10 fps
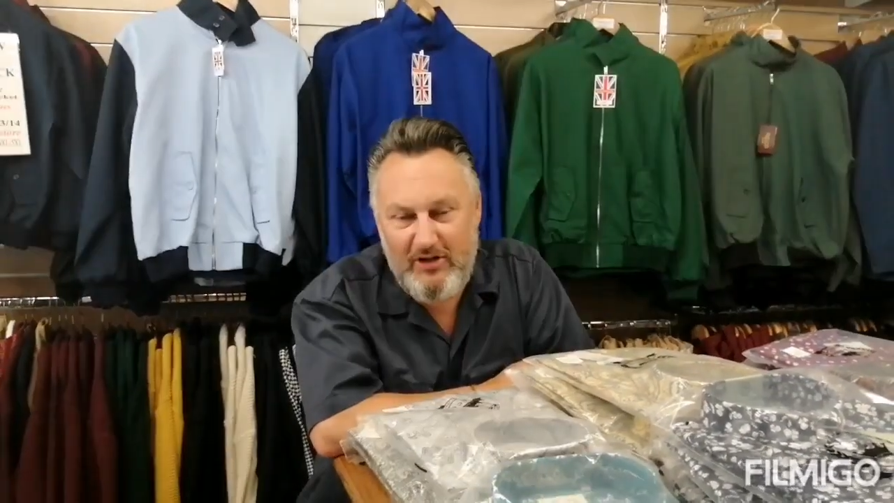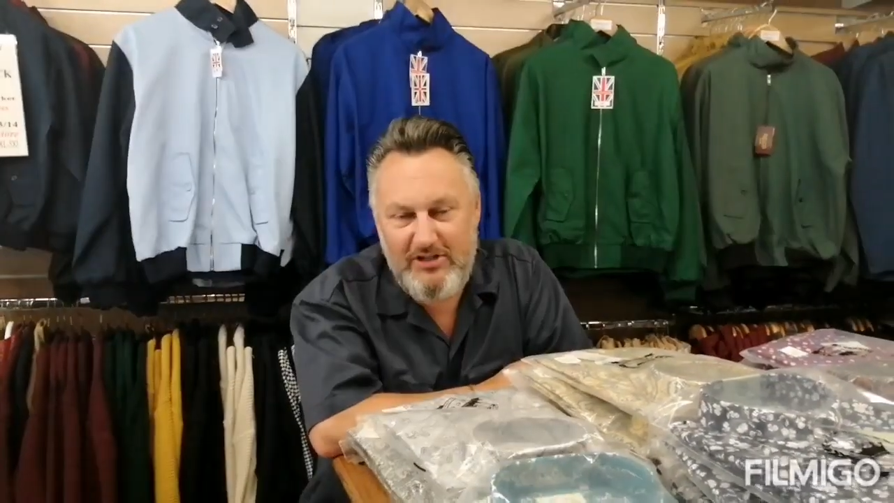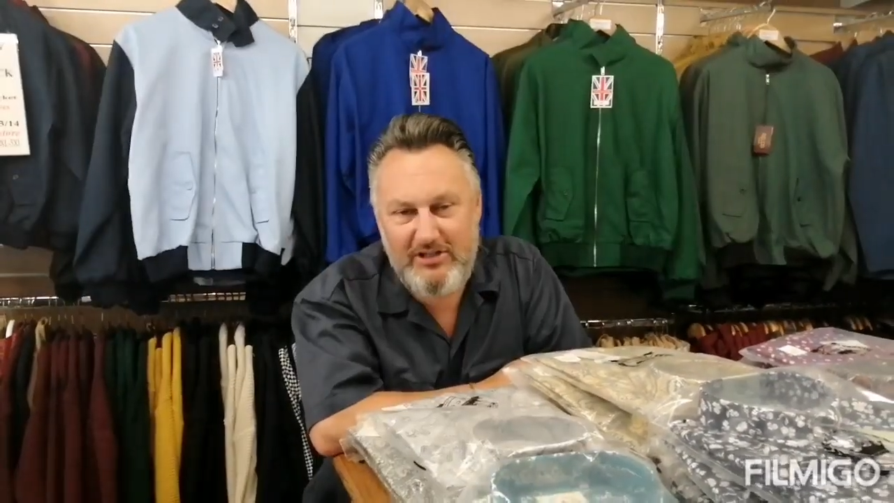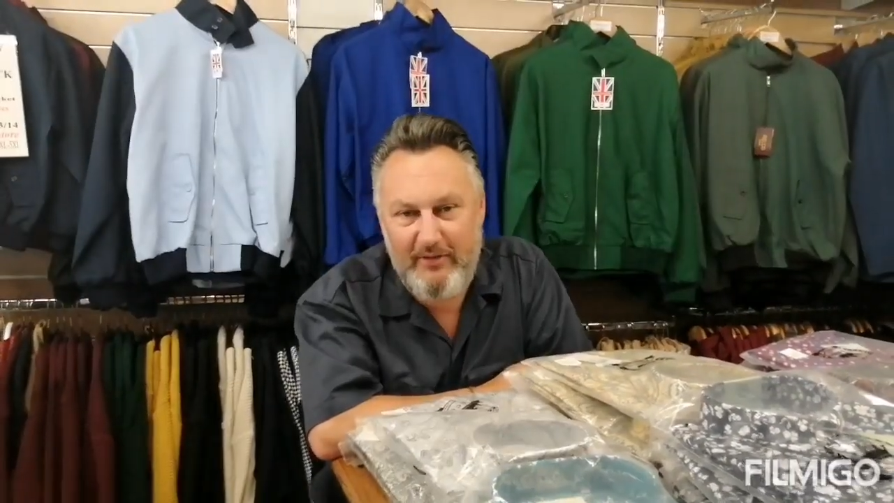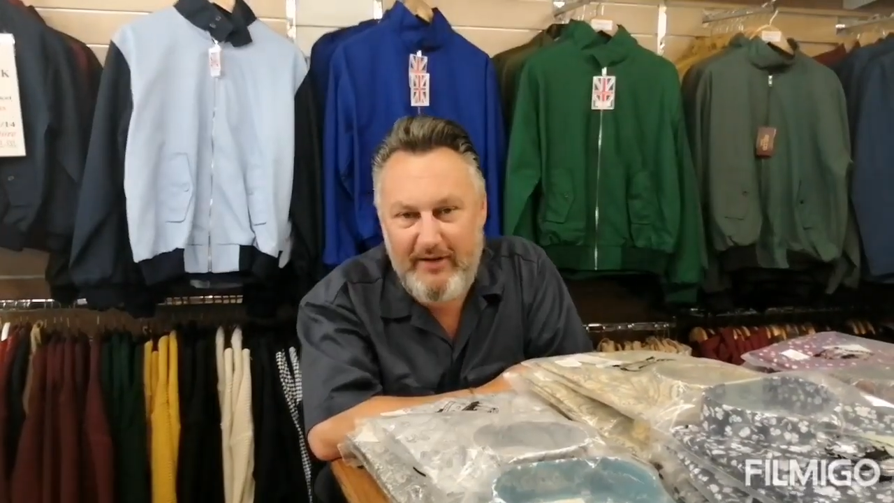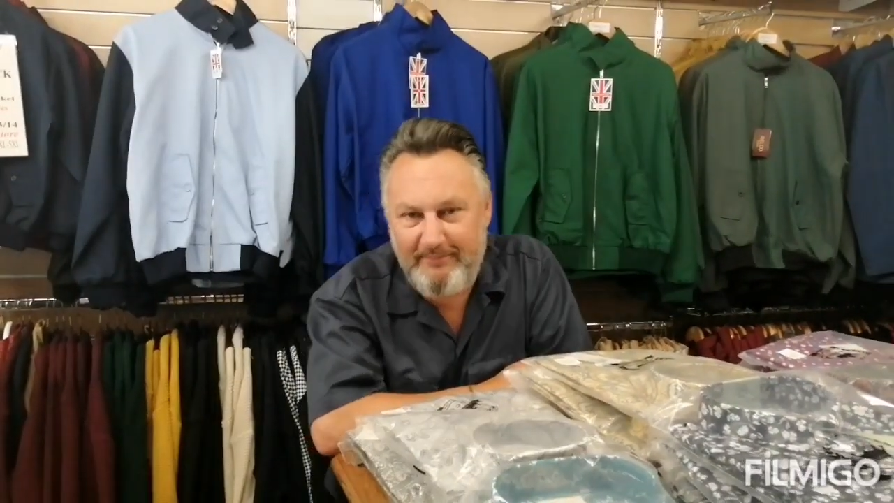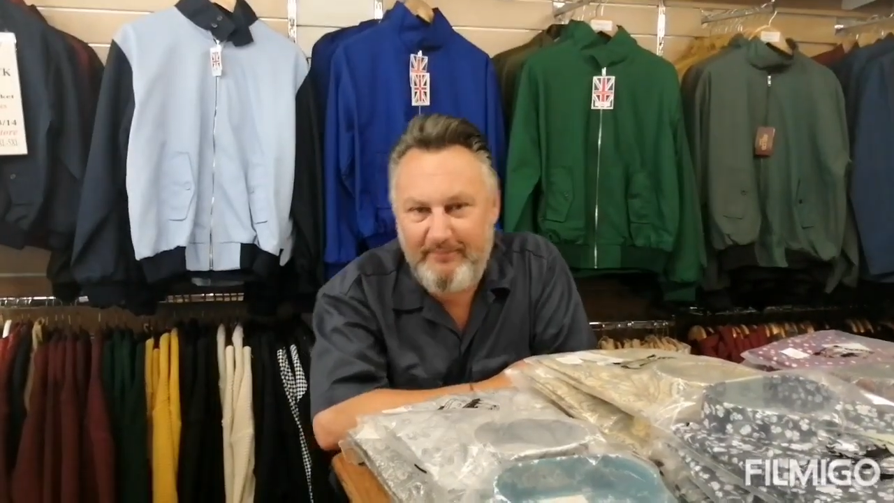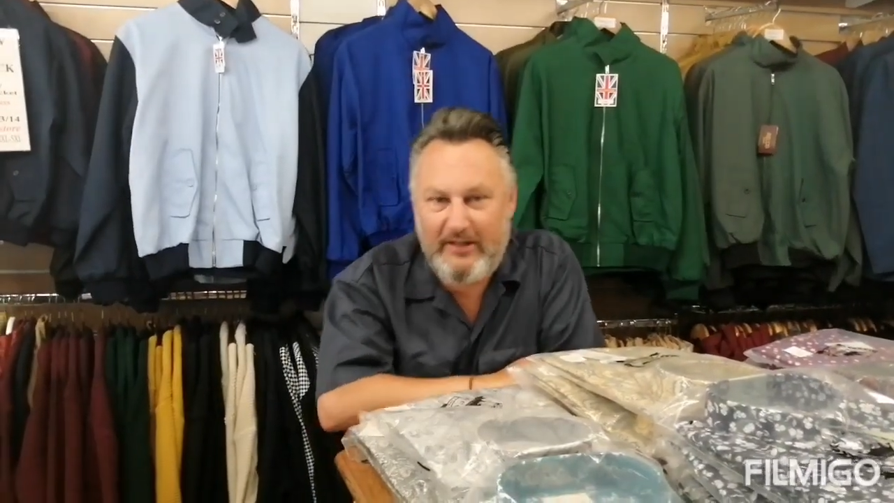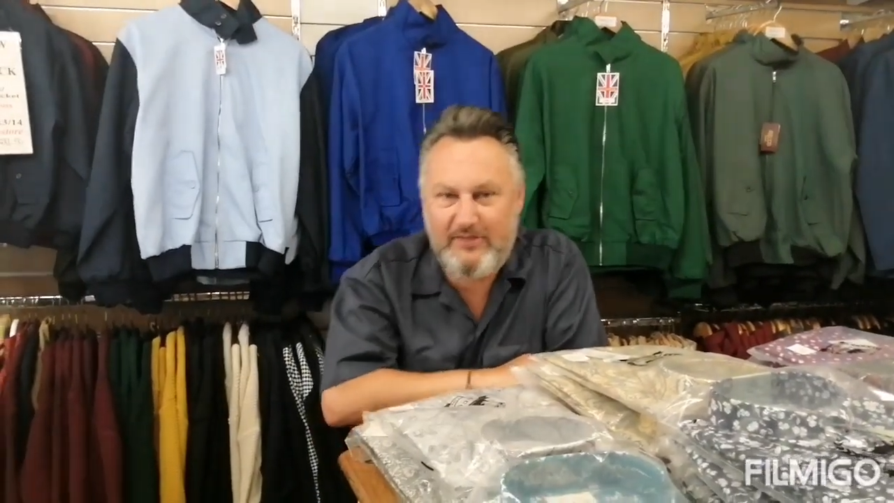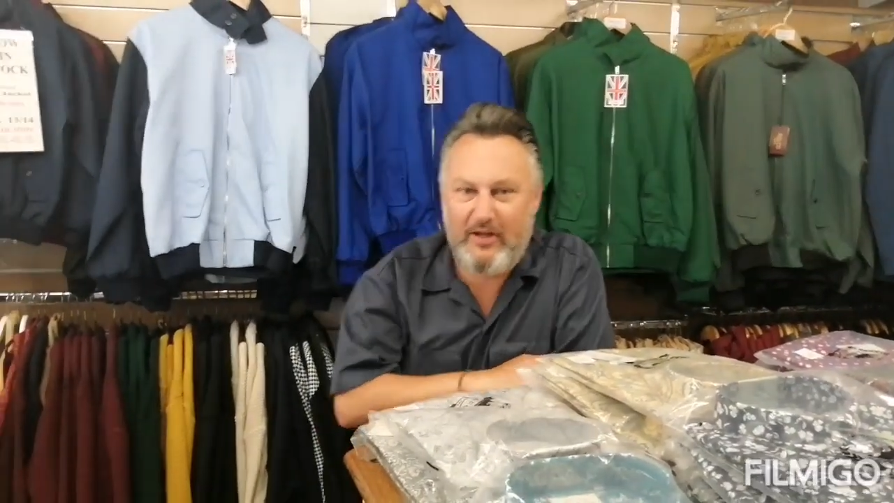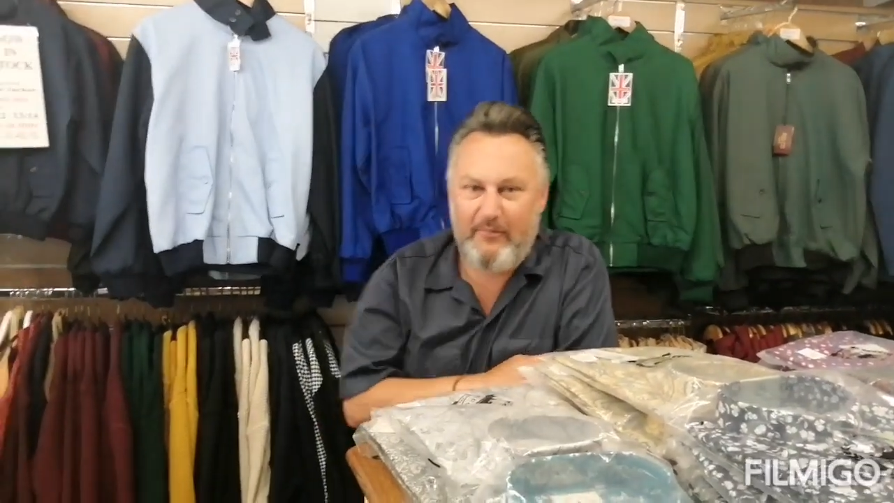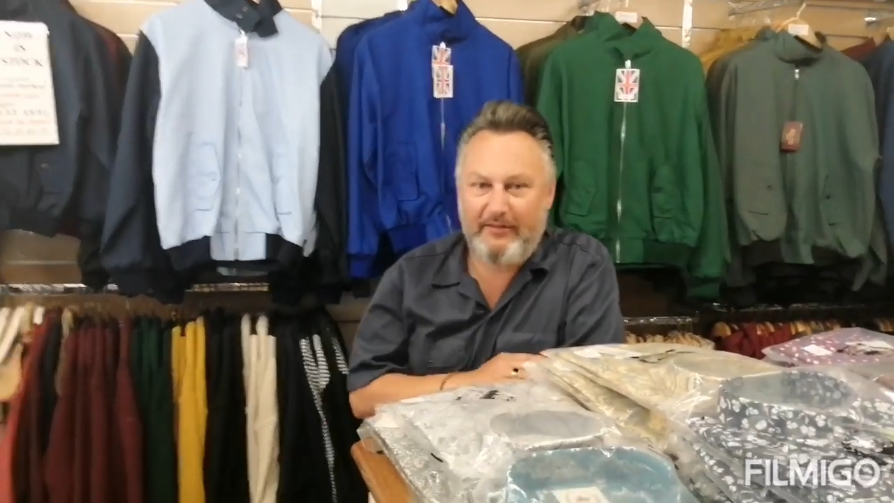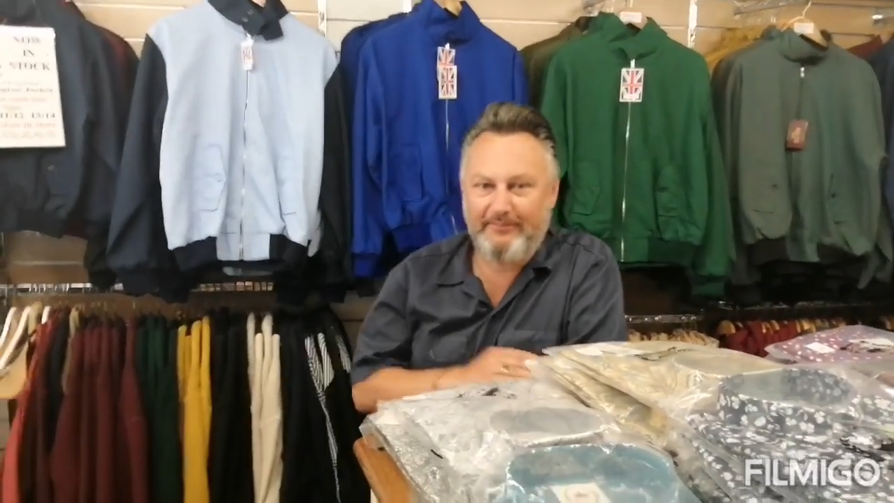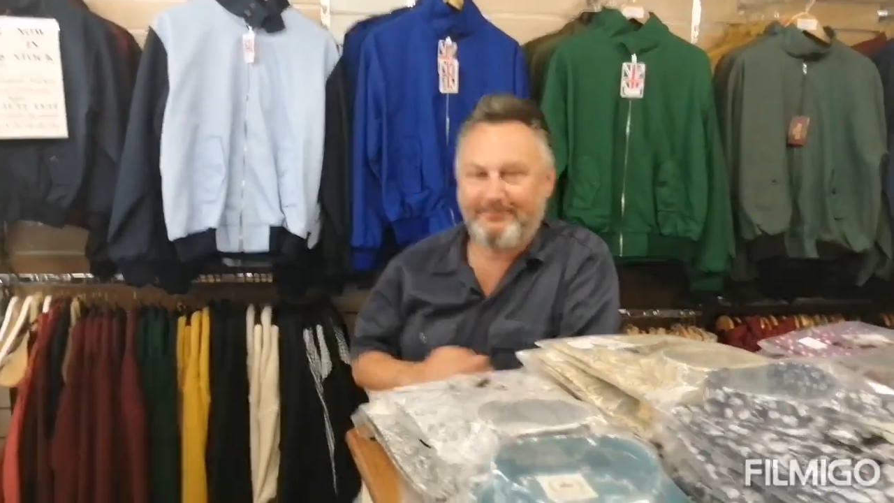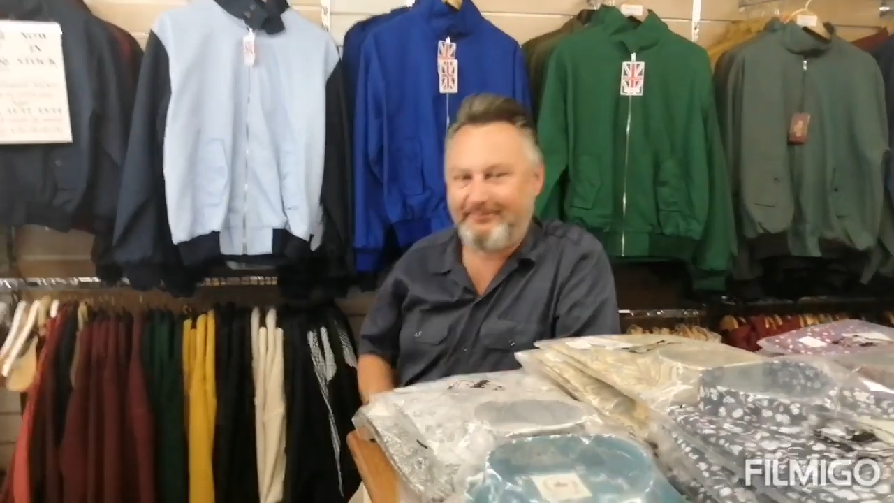Nice to see you, Ed. Thanks okay. for
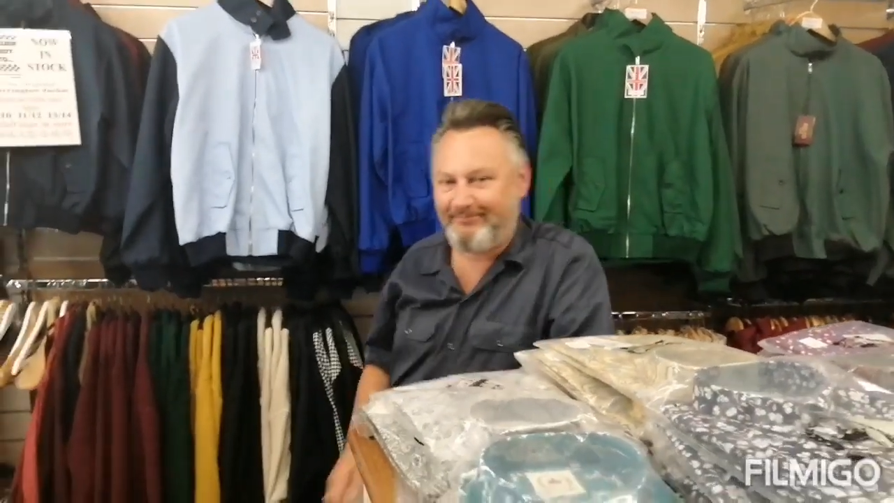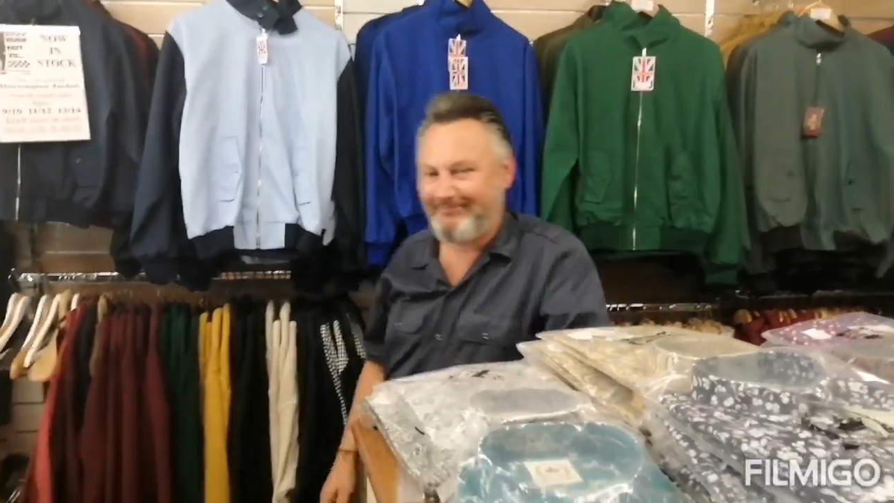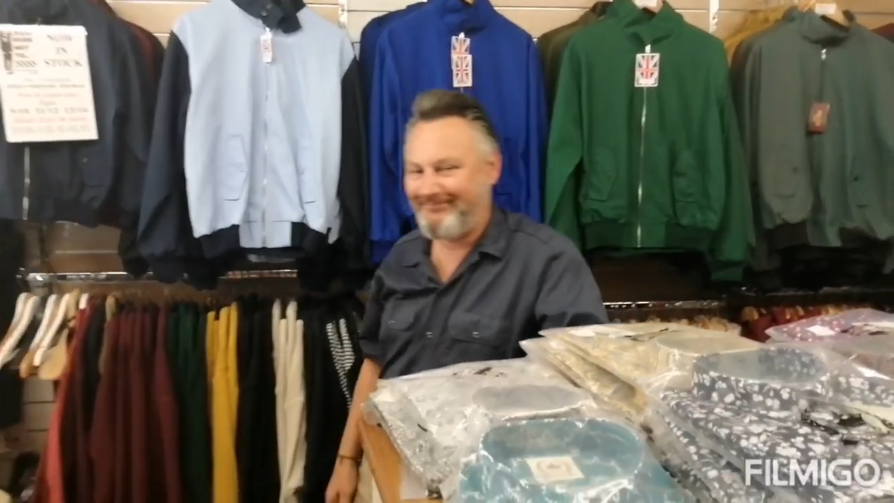coming in. Cheers.